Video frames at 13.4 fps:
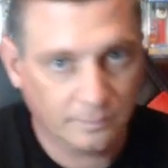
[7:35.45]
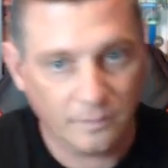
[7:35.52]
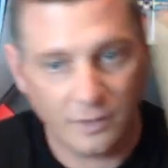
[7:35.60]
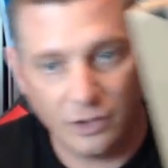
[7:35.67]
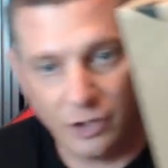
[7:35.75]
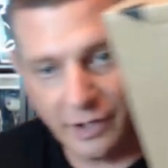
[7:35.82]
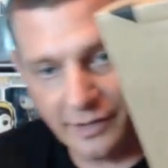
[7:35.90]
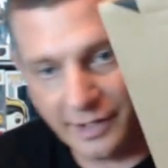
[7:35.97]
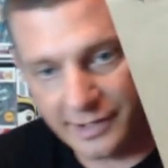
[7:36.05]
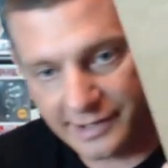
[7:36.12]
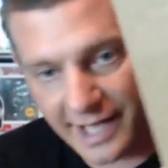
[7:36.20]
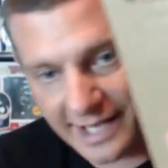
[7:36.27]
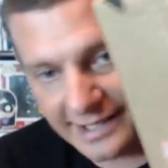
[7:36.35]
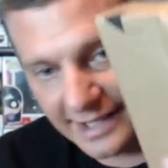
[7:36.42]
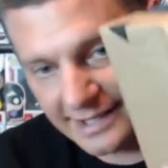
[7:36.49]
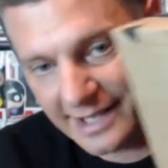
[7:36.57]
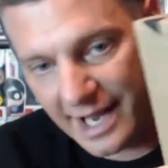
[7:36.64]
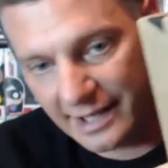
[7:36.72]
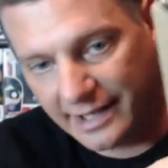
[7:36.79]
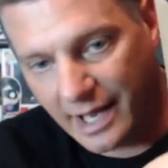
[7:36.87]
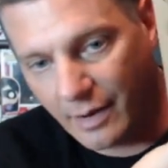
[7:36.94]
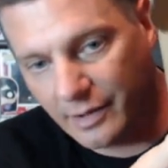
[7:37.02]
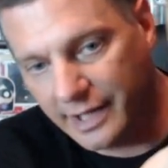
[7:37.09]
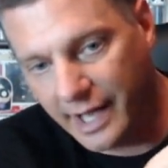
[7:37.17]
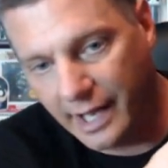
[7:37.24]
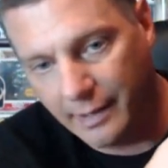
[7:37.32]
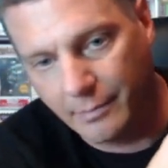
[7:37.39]
Look at this. That's exactly how it
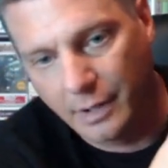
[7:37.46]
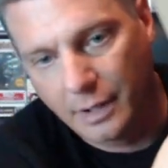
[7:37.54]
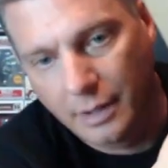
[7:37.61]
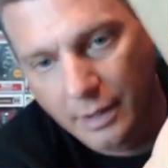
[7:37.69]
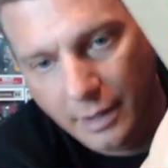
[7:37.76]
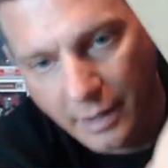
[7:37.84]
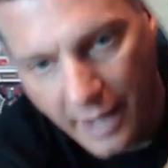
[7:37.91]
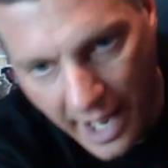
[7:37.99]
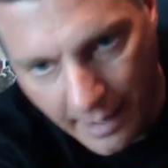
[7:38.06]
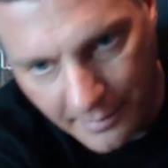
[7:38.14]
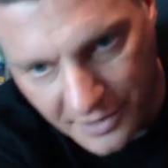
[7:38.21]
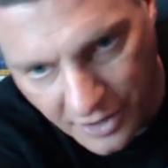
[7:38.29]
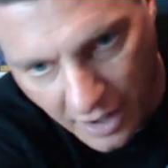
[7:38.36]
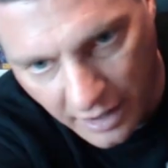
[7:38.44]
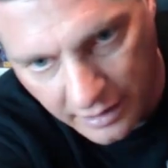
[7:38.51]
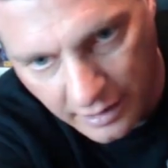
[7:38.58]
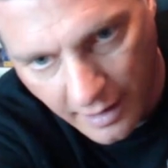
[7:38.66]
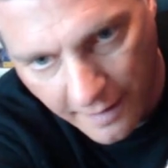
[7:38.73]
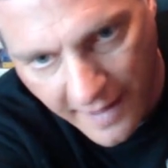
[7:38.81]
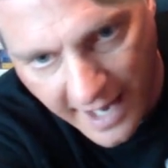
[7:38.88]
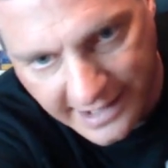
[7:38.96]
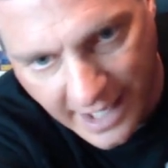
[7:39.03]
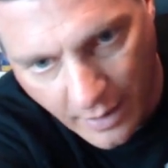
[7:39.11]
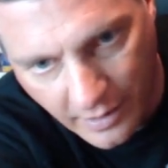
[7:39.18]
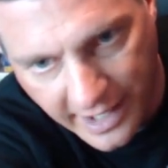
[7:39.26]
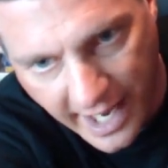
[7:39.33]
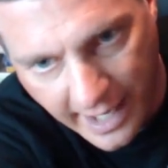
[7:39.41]
came, Amazon. That's how
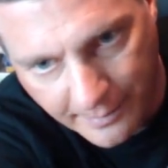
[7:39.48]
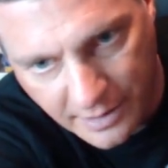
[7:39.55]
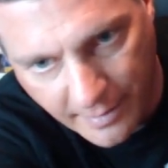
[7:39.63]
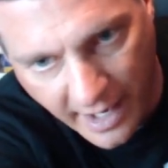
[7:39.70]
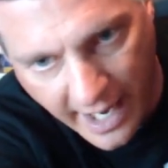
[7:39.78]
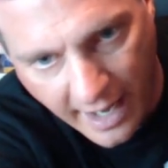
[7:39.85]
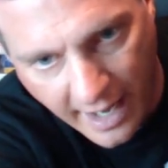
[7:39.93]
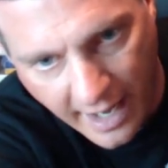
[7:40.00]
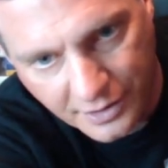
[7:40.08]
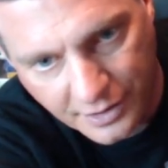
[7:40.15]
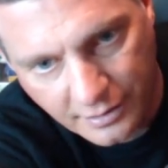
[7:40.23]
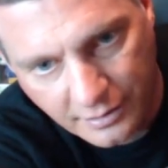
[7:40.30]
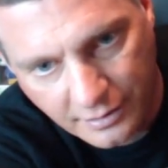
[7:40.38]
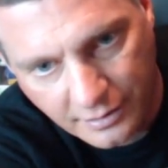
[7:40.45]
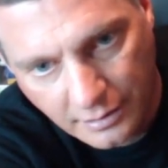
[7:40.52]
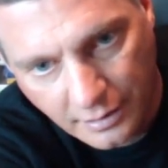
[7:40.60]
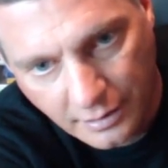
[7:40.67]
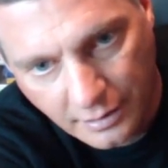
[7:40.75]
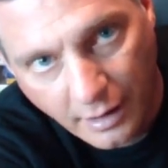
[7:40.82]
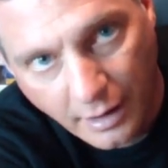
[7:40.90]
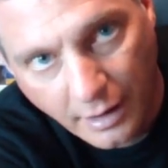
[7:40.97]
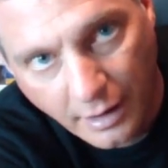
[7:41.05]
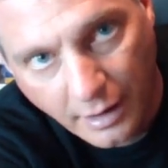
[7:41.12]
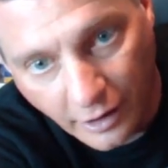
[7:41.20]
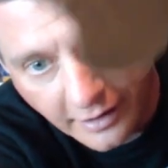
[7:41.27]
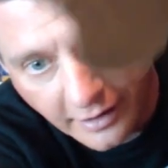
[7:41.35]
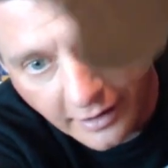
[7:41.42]
it came to my house.
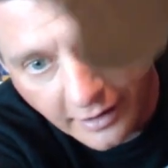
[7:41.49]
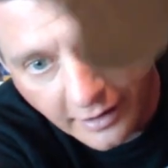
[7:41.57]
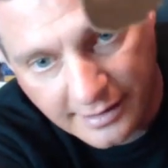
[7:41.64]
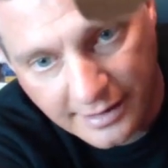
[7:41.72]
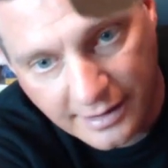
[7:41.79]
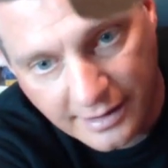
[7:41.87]
Look at that.